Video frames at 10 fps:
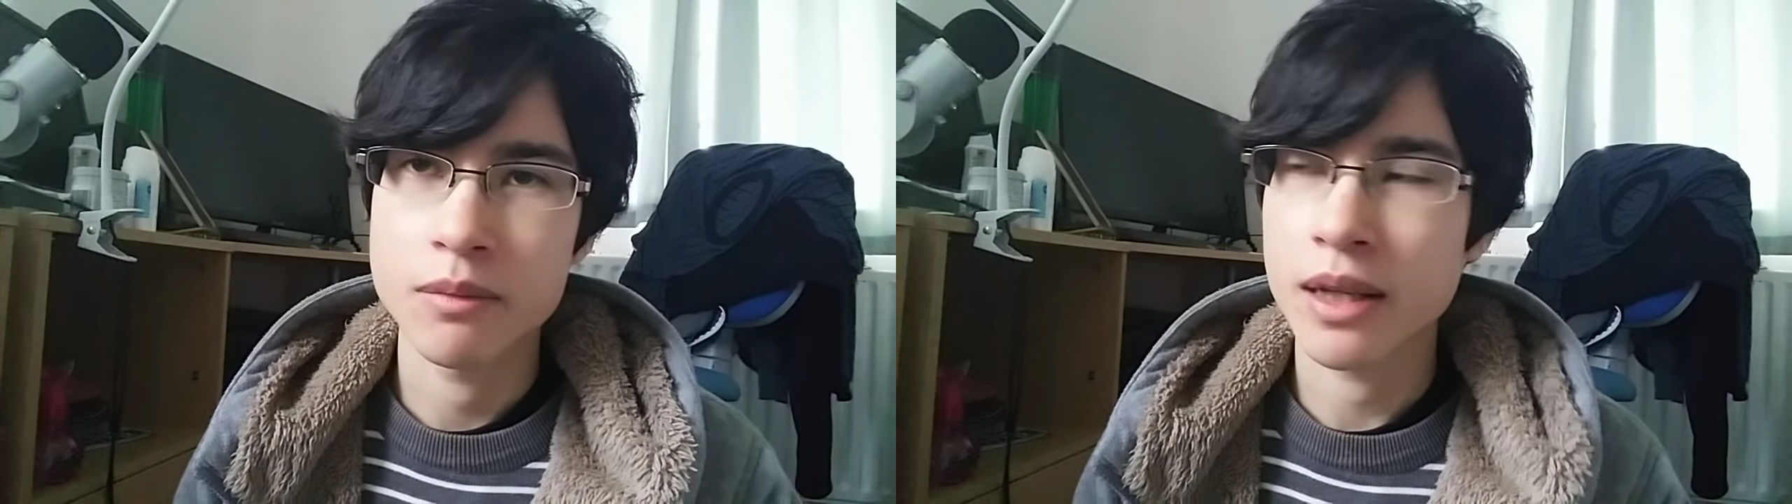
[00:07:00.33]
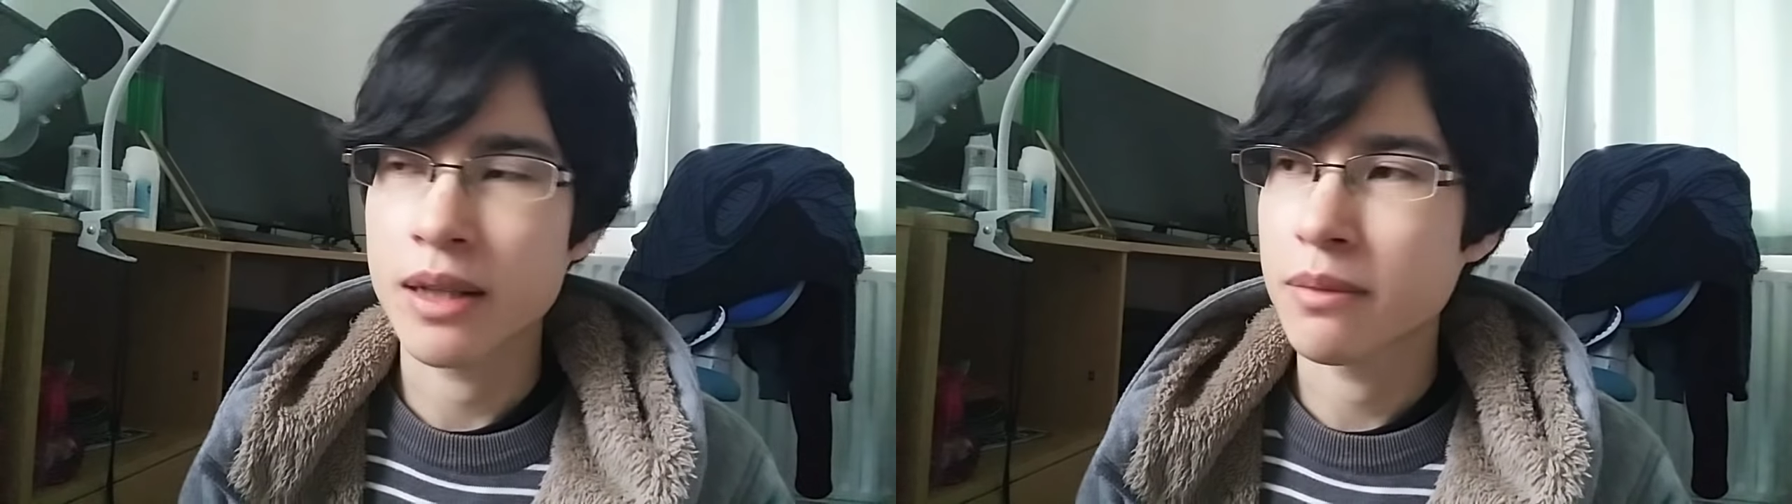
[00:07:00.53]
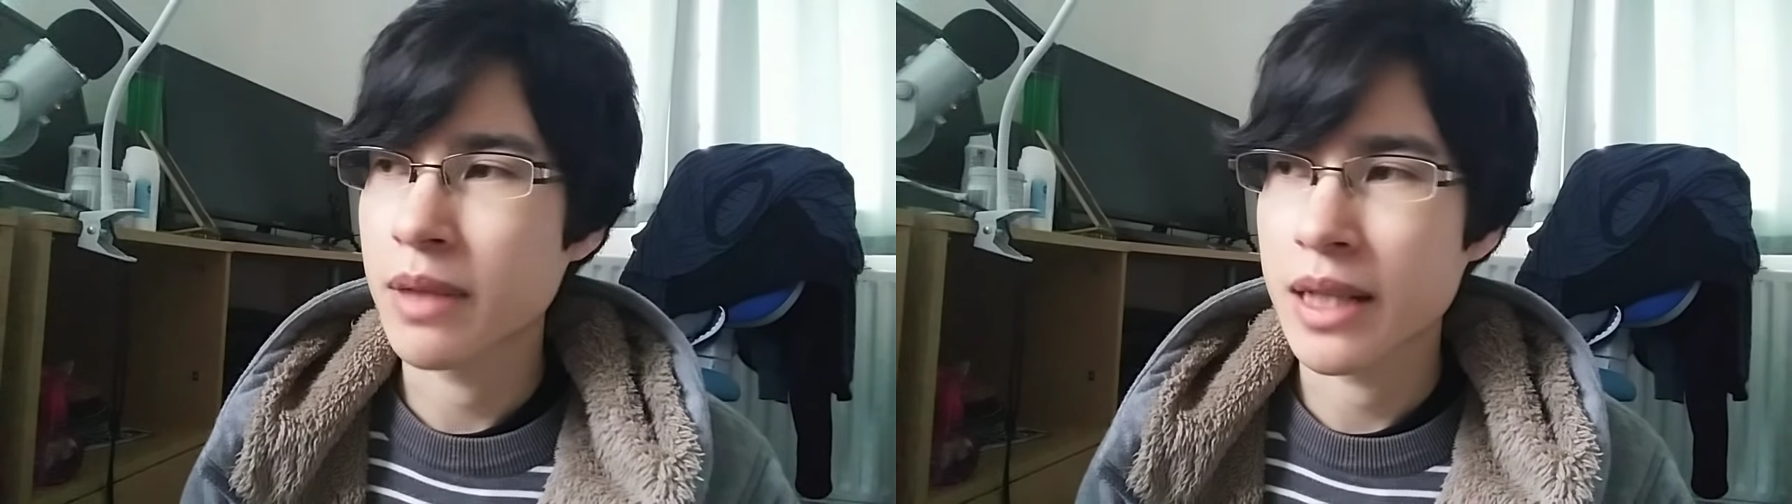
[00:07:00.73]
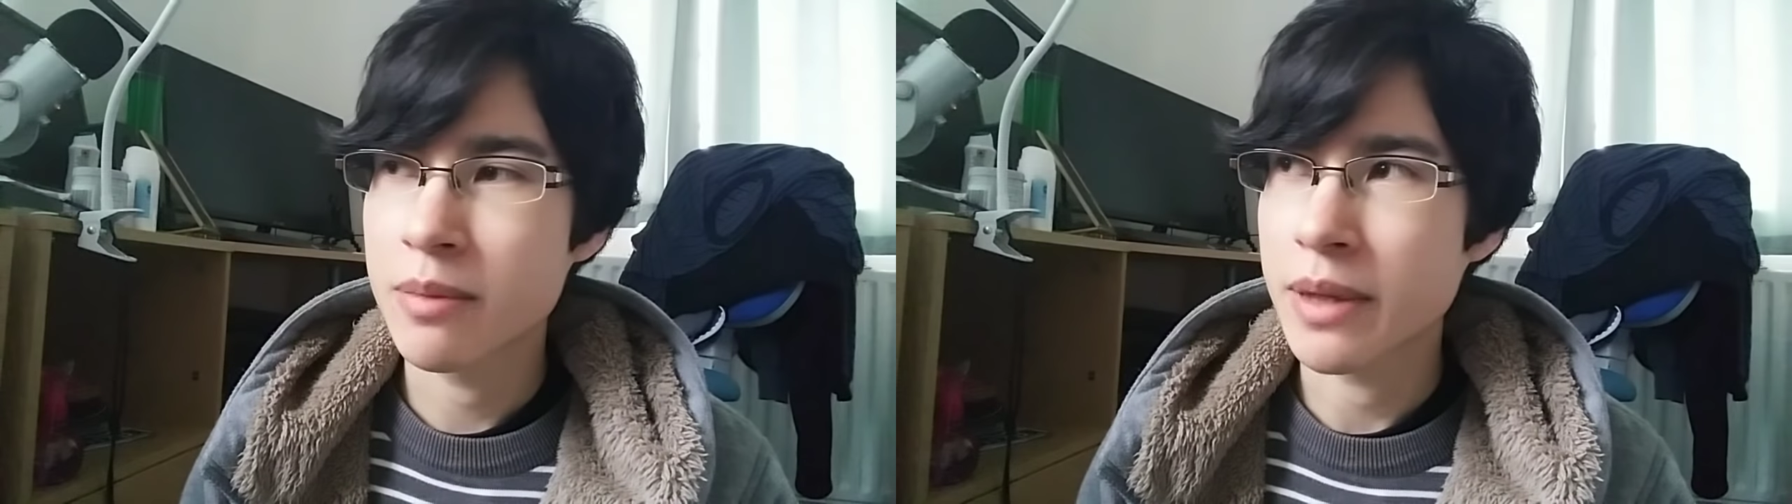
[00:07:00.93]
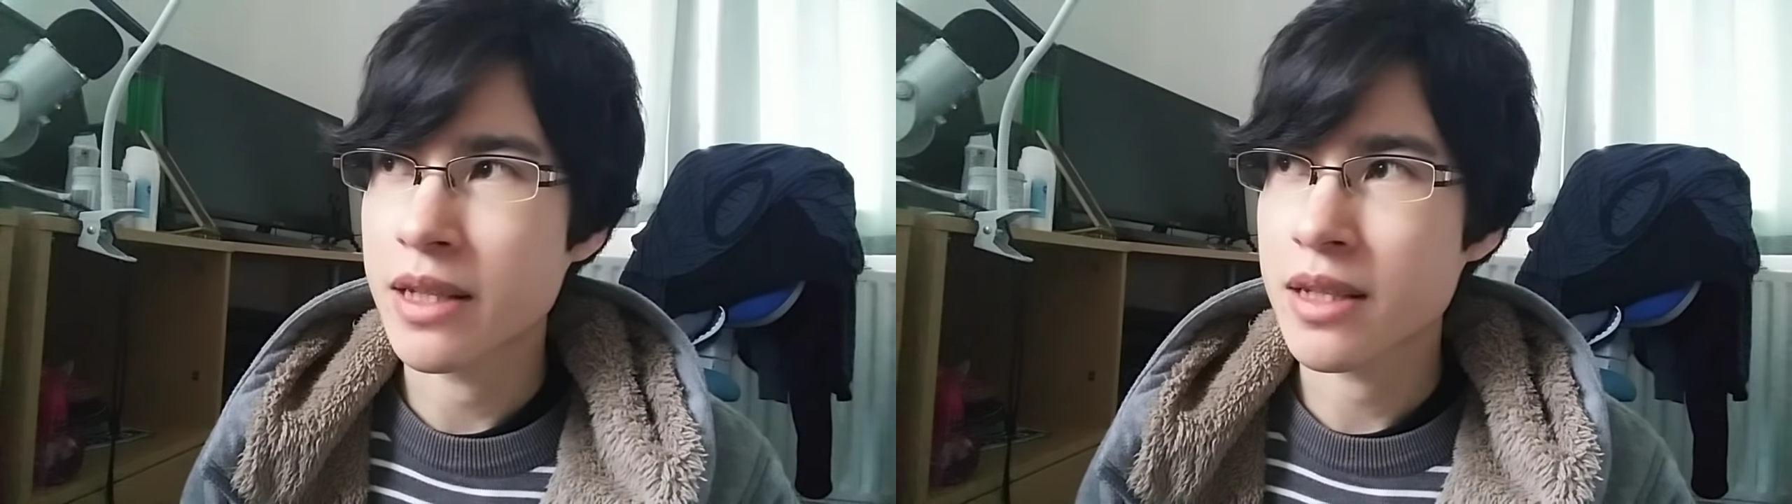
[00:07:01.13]
My
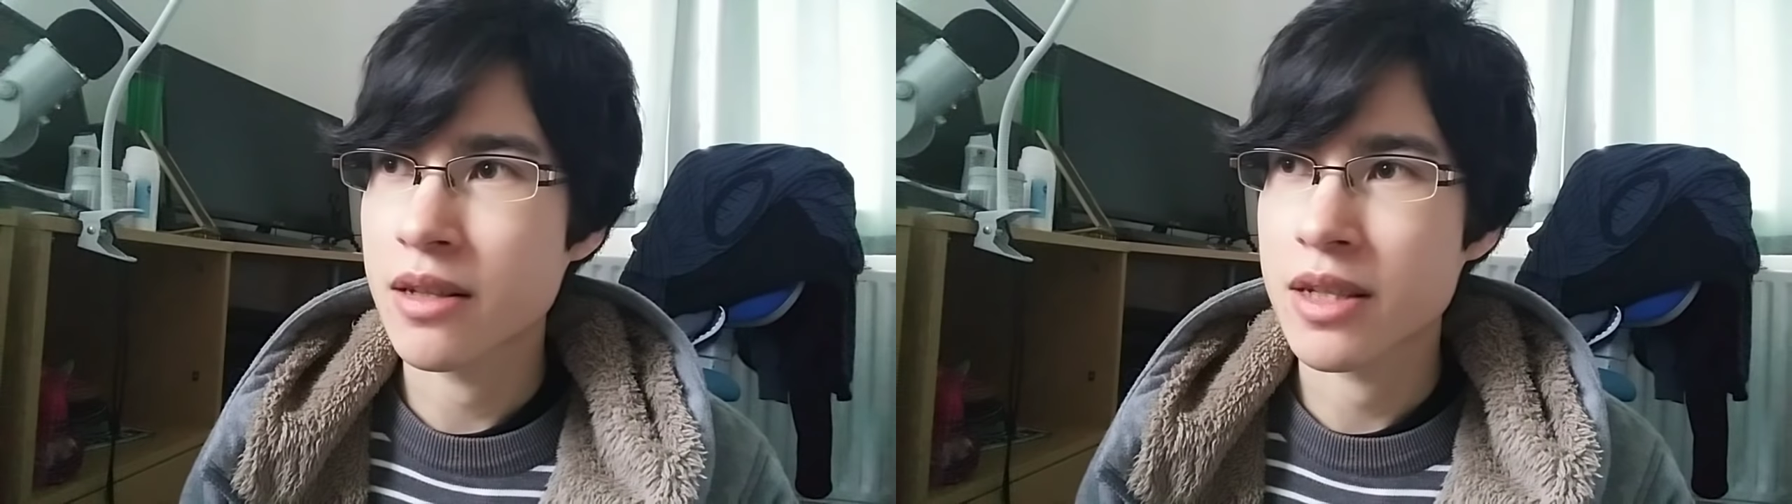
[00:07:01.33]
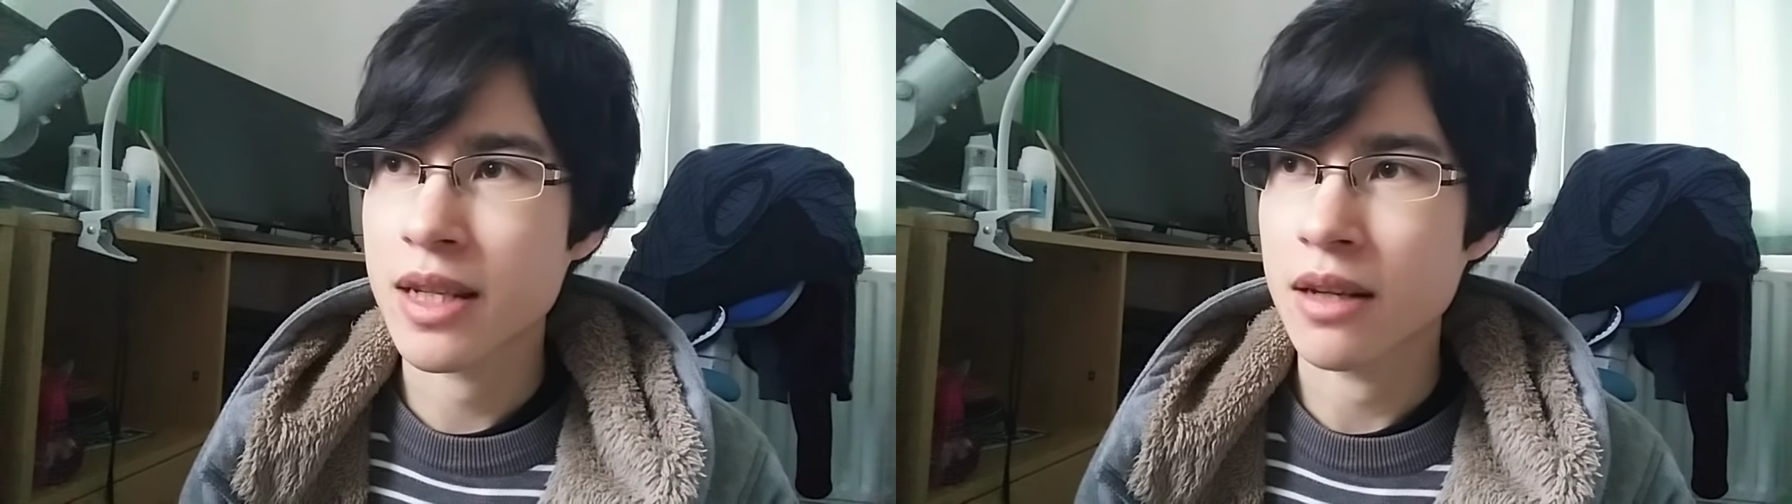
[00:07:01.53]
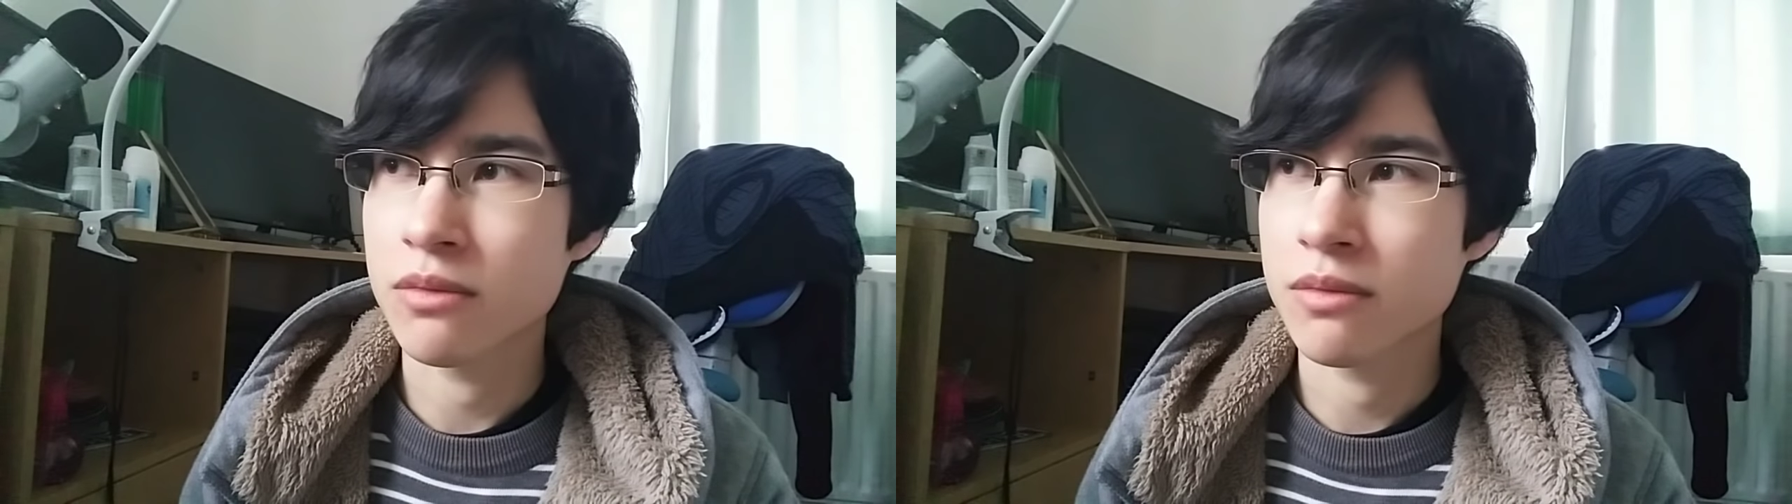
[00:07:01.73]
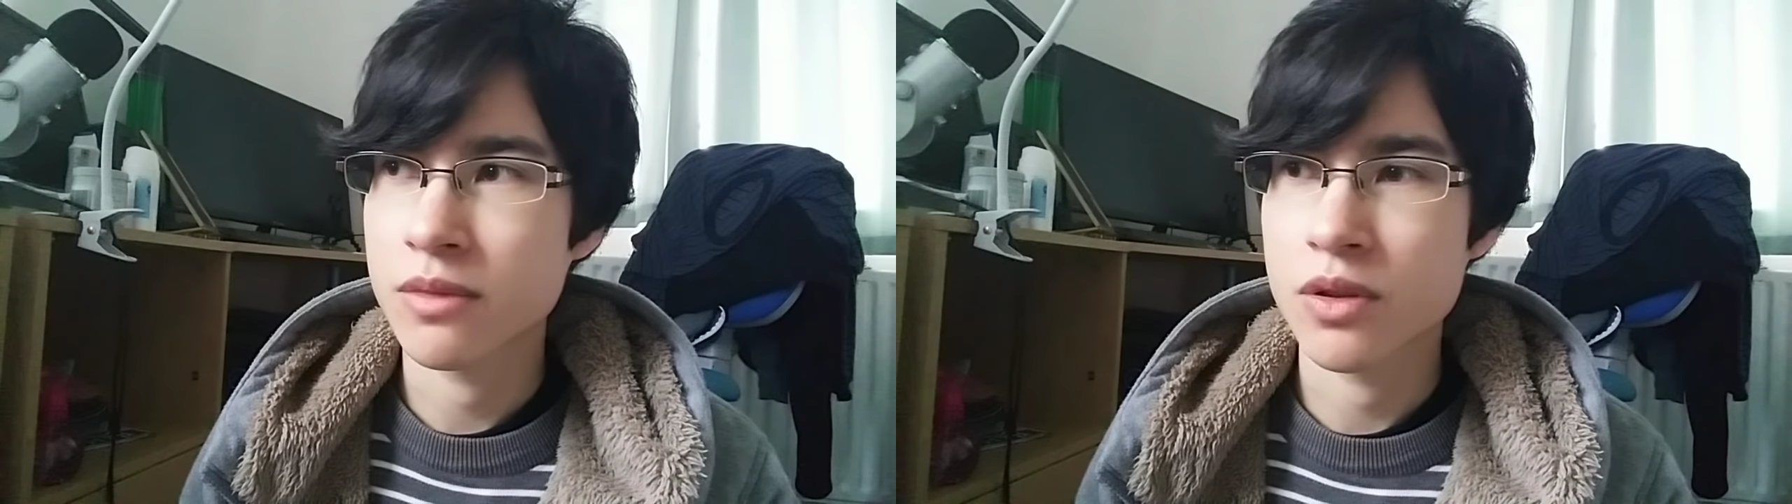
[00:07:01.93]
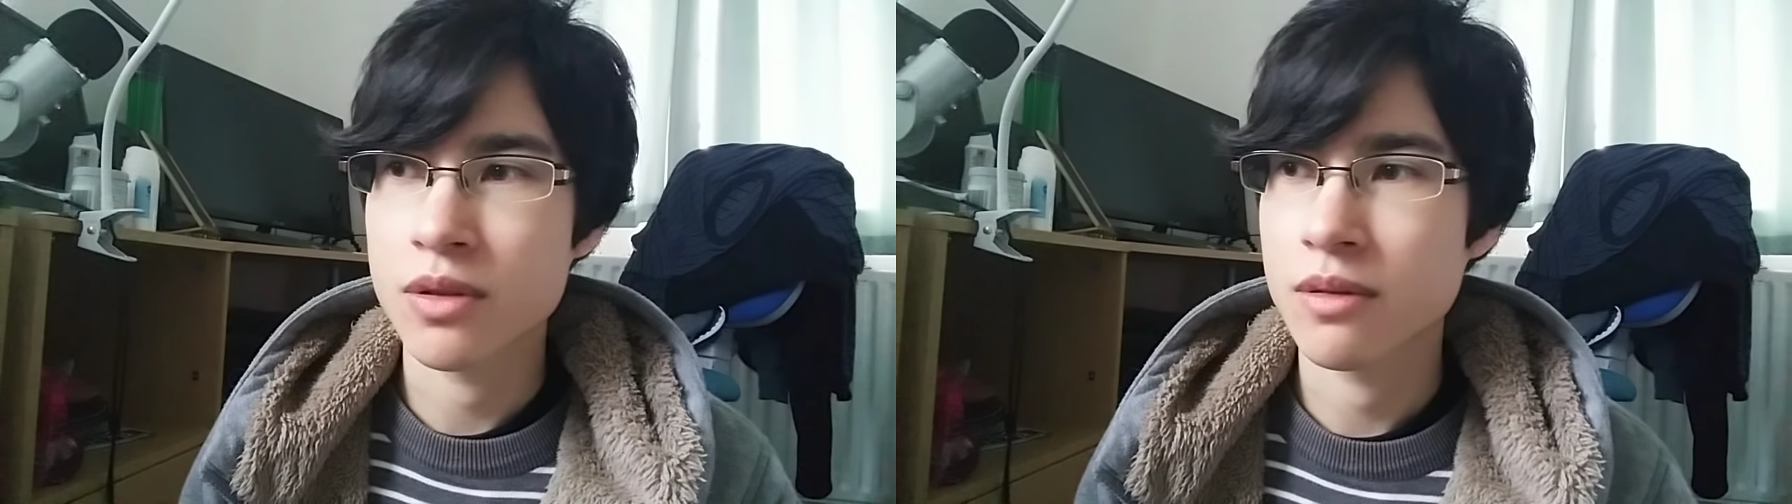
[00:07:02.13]
eBay sellers account,
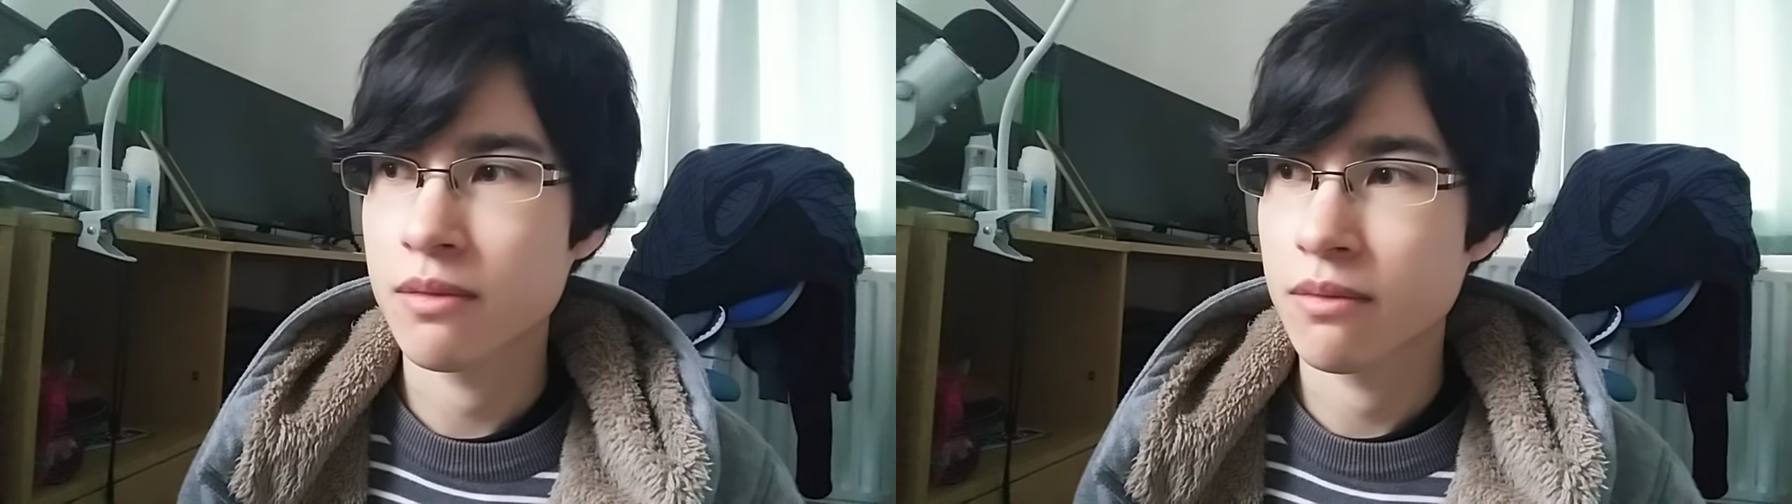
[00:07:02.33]
just